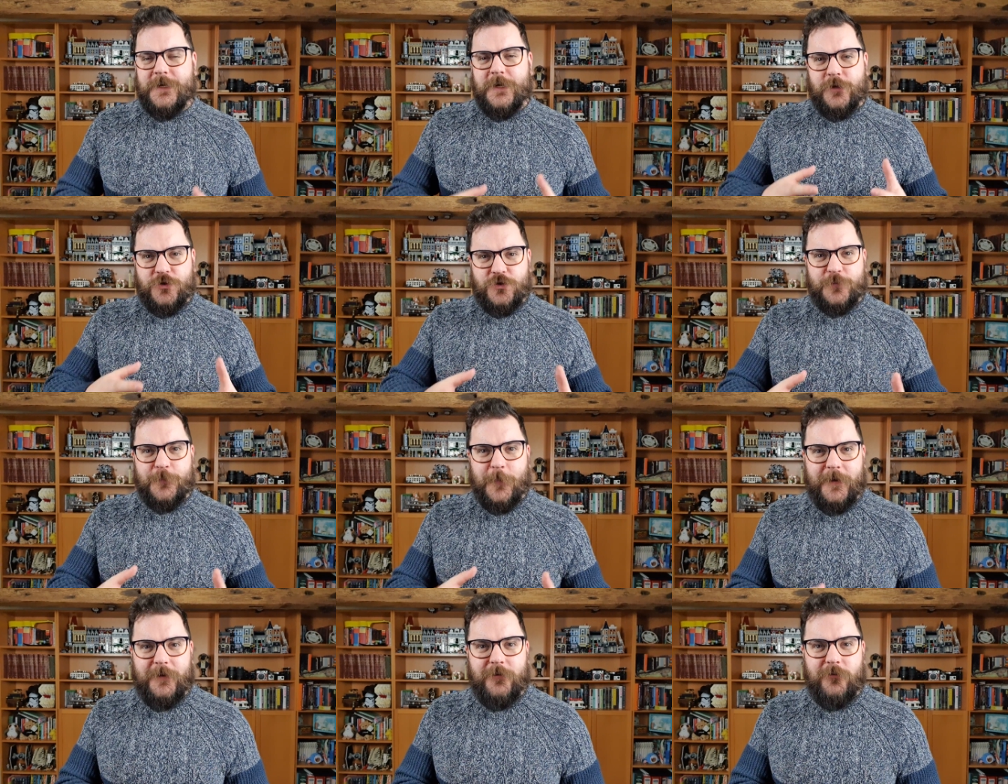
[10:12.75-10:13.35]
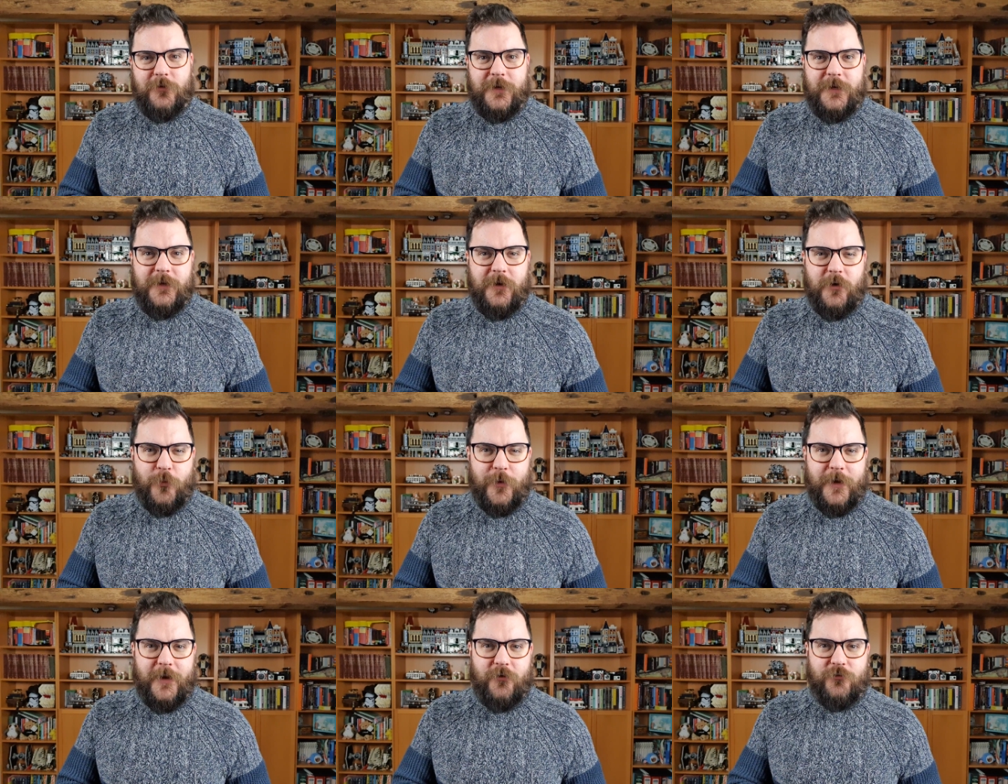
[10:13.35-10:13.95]
just by looking
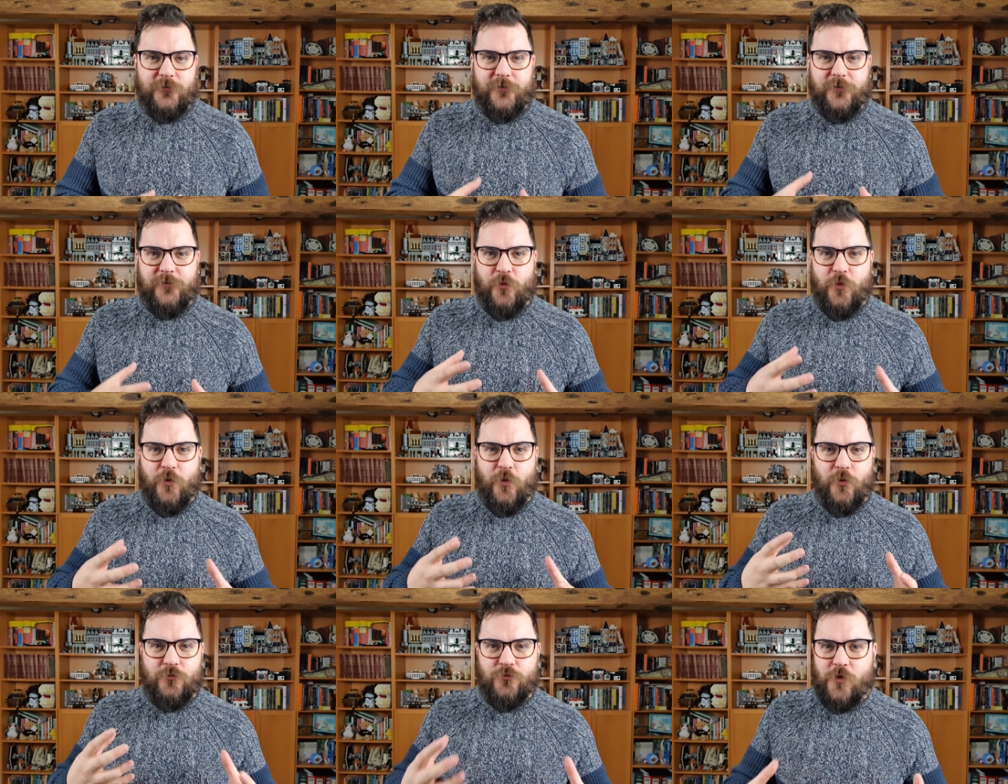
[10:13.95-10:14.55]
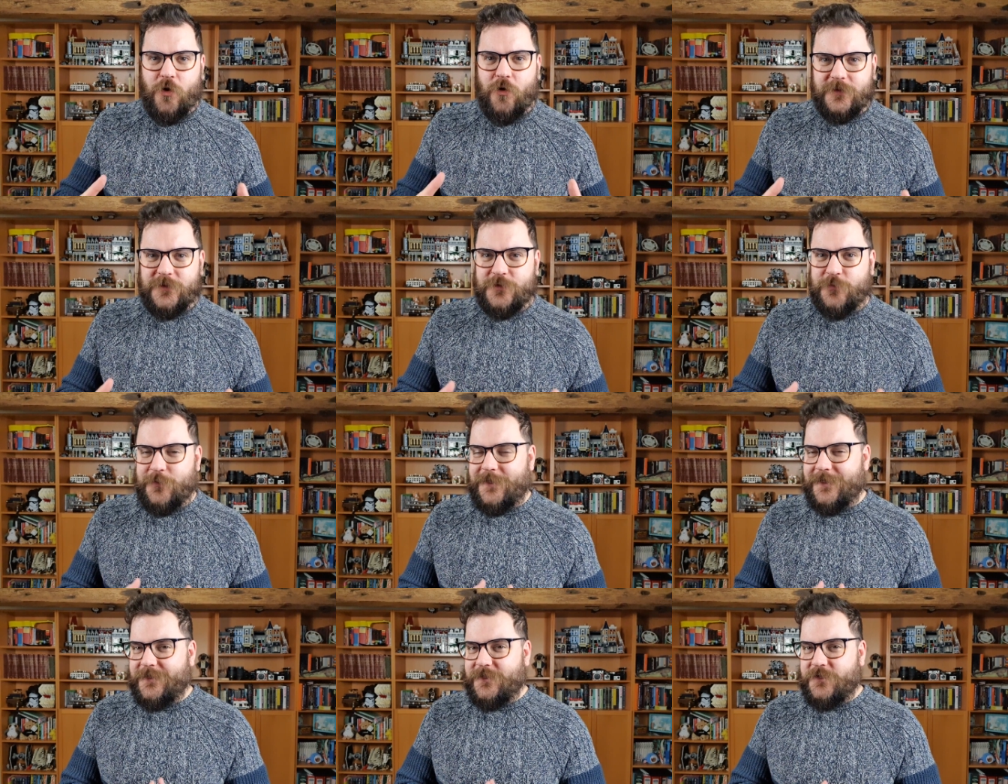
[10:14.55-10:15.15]
around for rocks
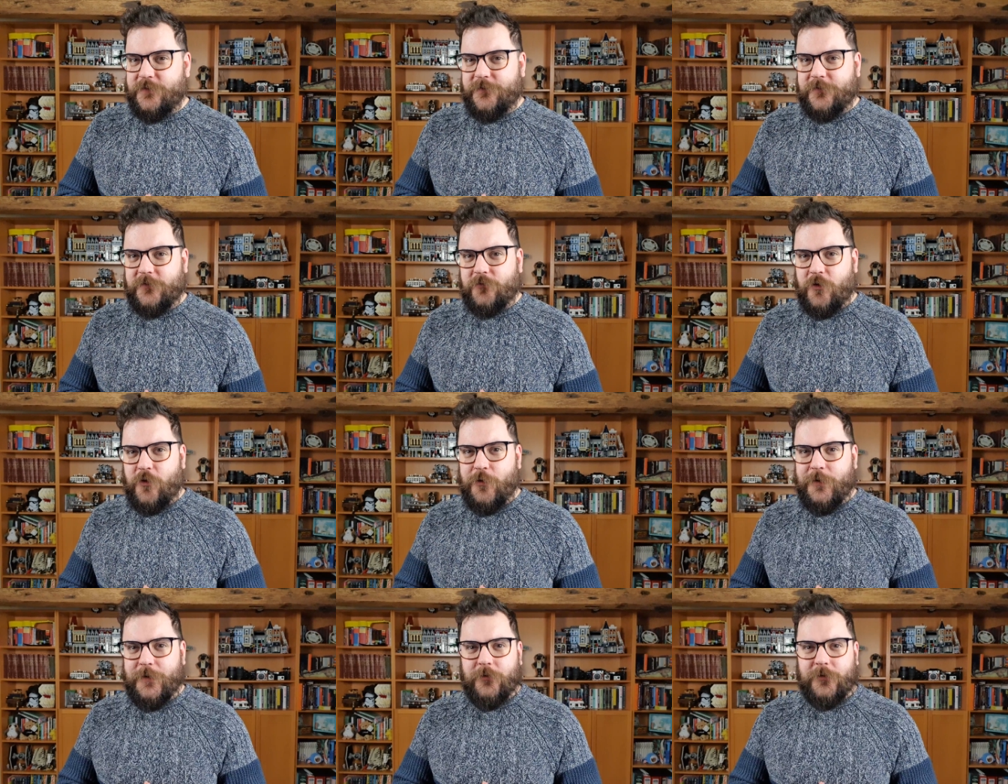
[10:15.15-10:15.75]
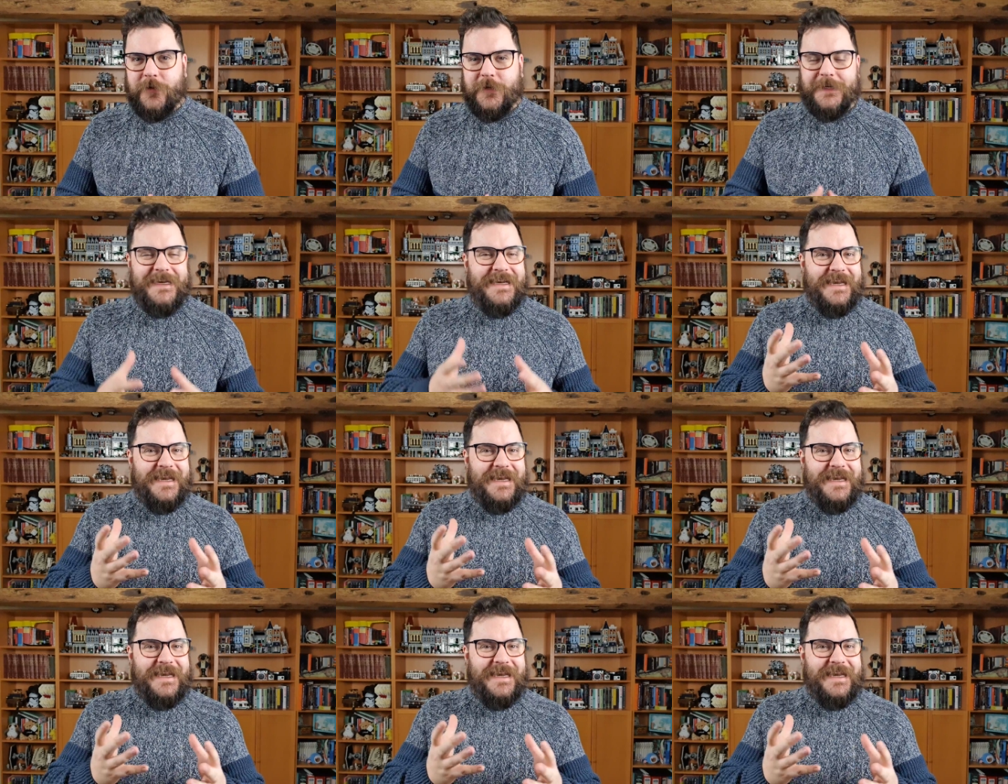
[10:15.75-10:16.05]
with this stuff growing on it.